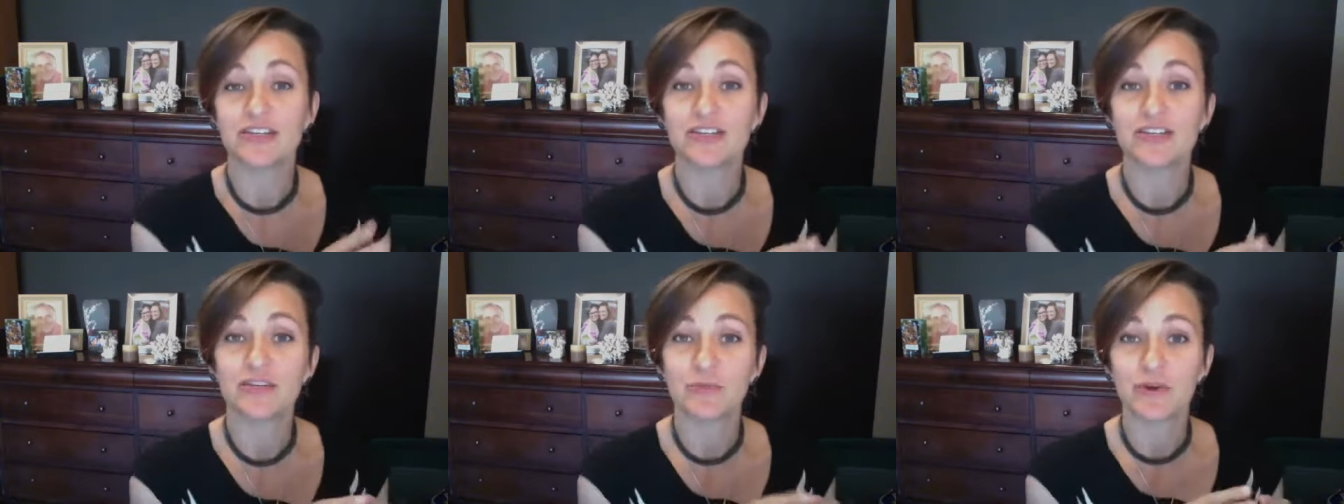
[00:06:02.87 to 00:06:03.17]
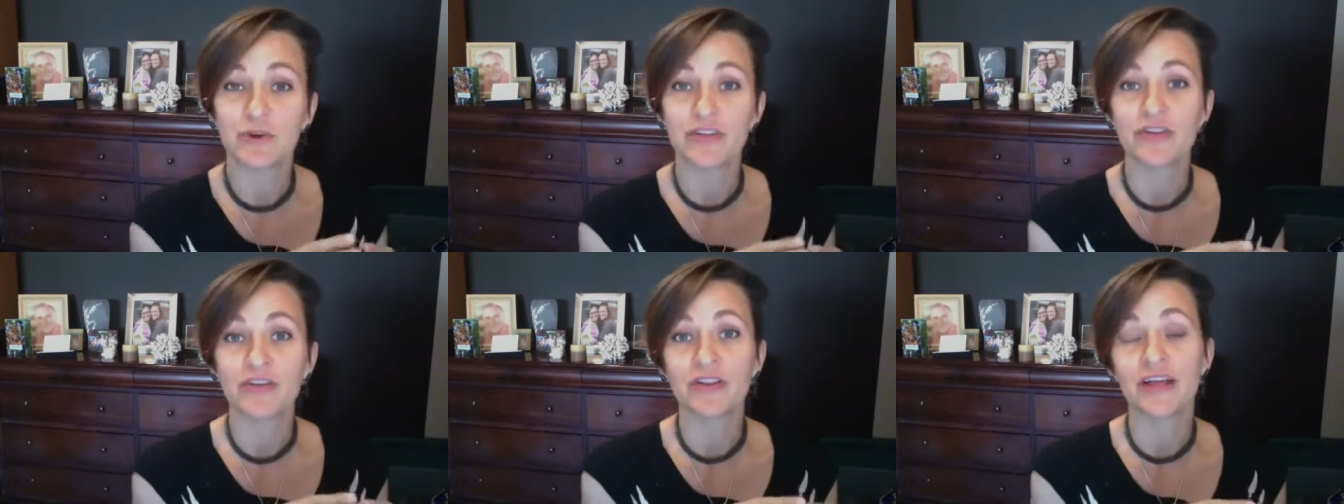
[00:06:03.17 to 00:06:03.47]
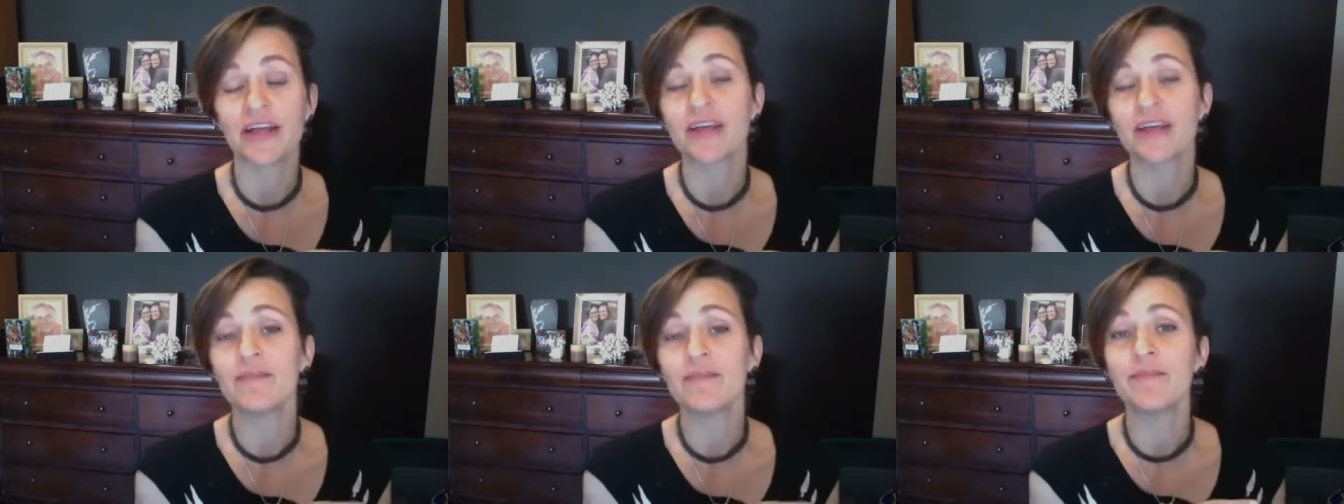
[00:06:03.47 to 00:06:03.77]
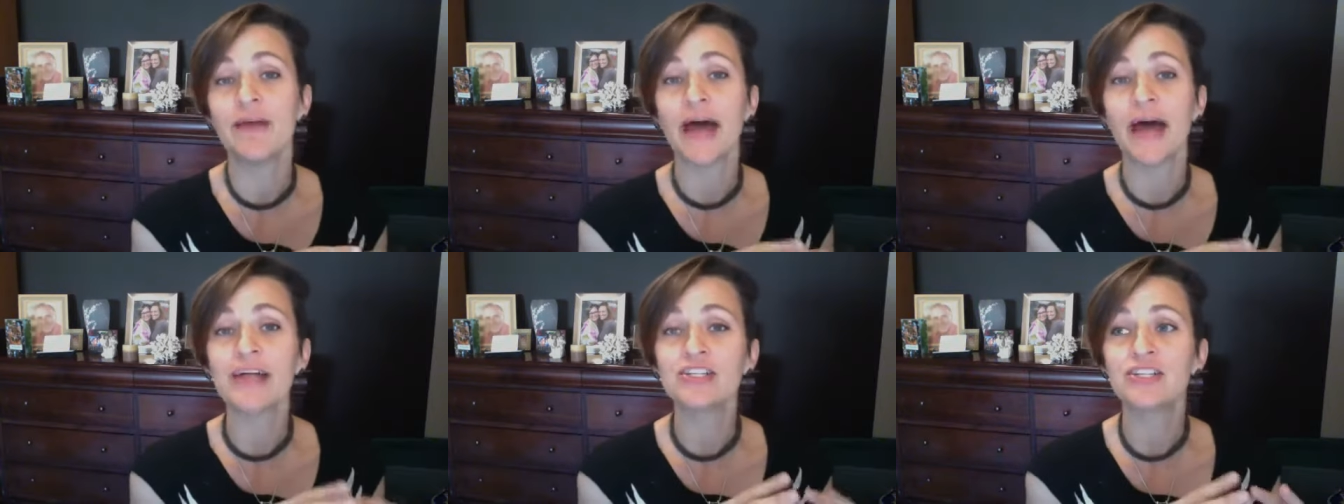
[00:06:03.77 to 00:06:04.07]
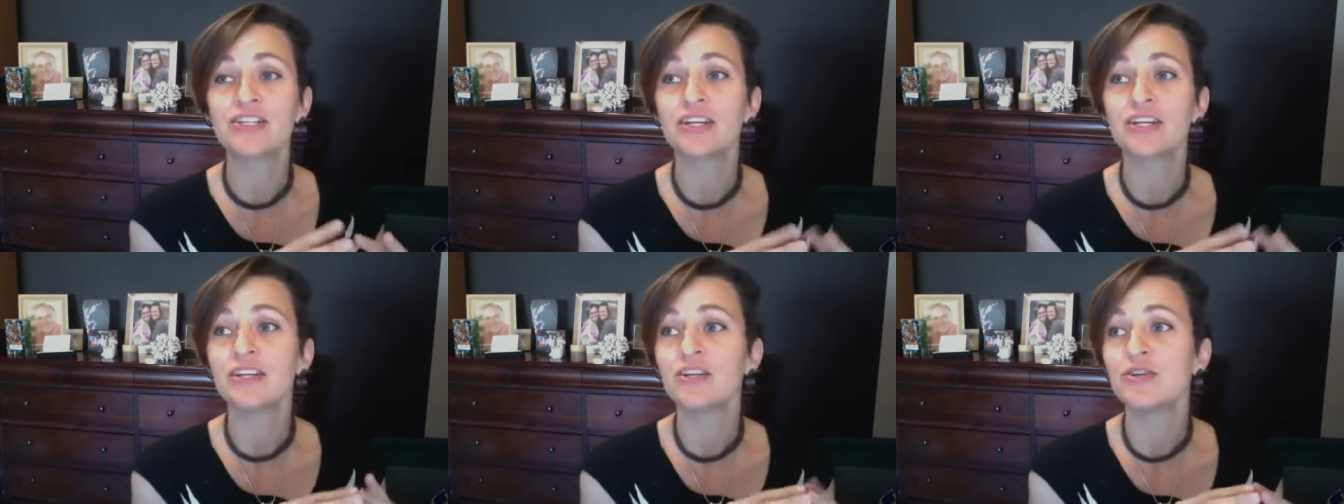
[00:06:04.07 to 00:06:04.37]
where they're like,
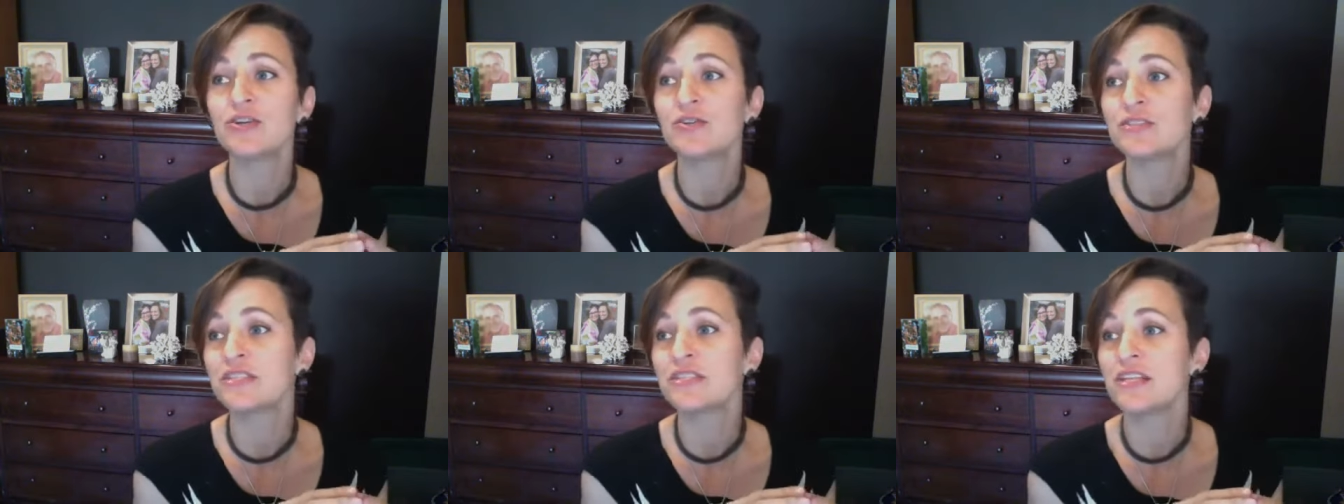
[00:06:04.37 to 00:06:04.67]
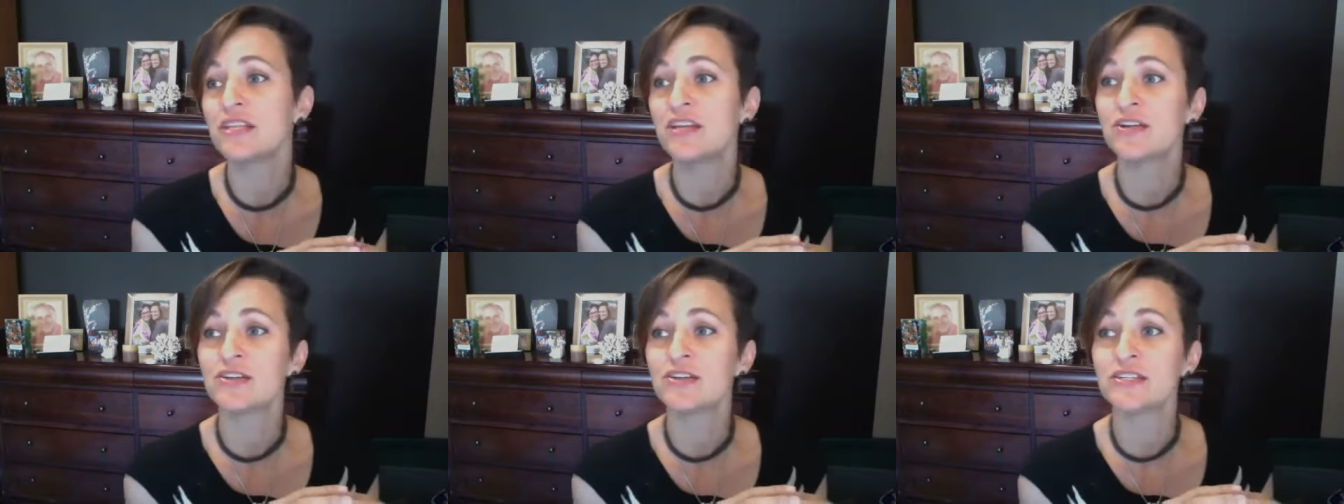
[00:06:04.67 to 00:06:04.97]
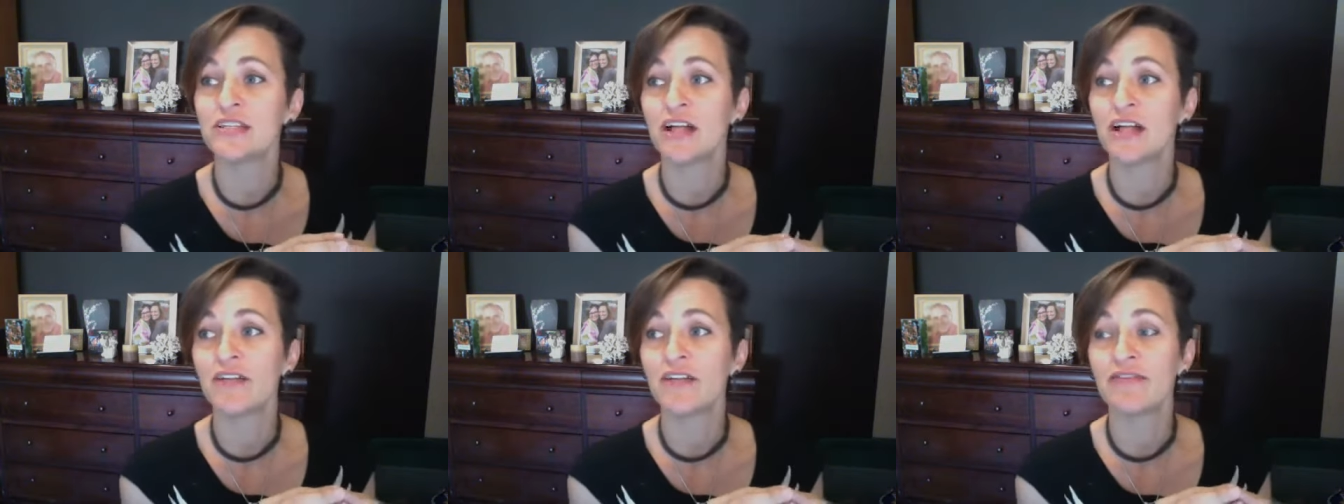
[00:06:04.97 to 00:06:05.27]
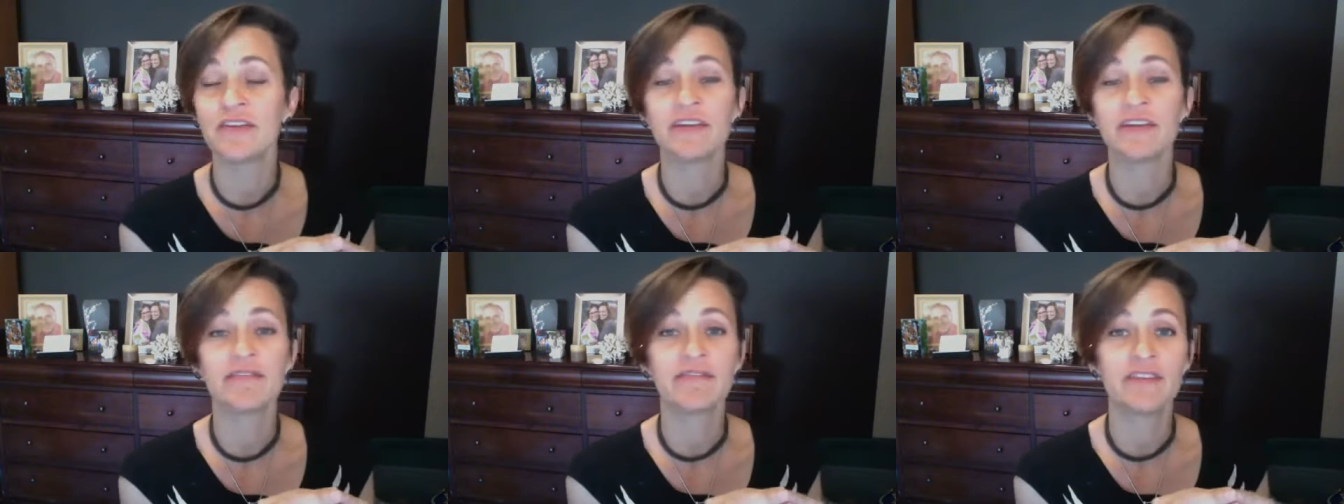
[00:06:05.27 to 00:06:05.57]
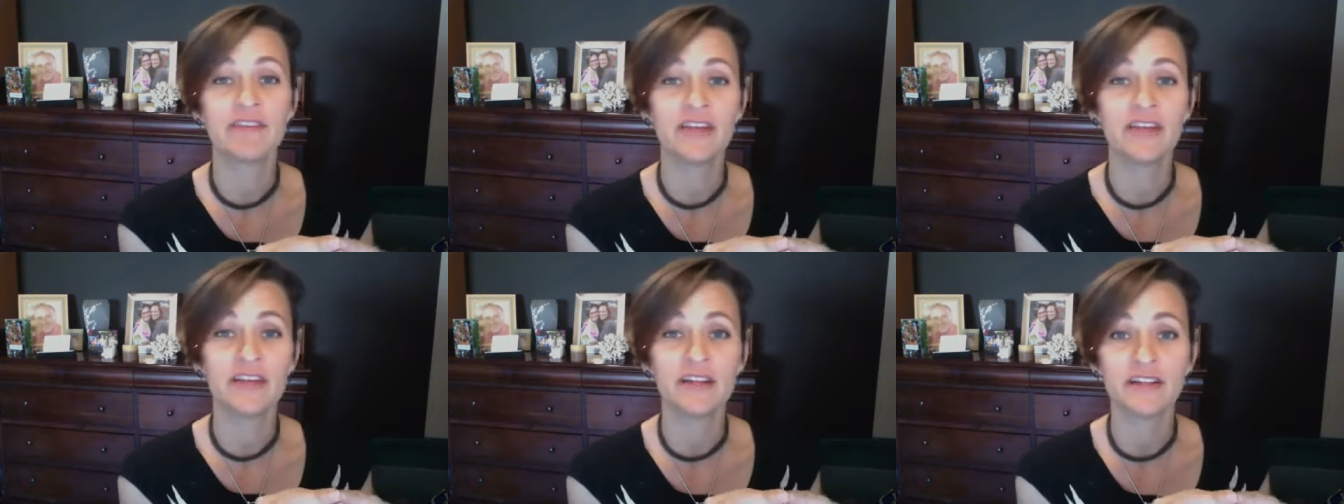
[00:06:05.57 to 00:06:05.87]
imagine you see yourself in a
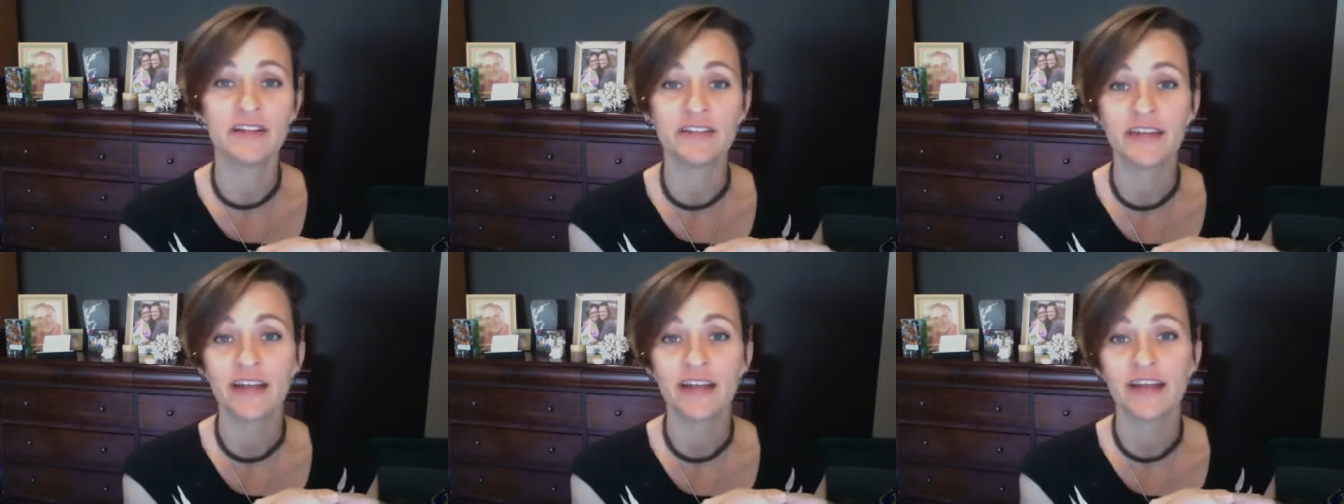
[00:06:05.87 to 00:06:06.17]
field,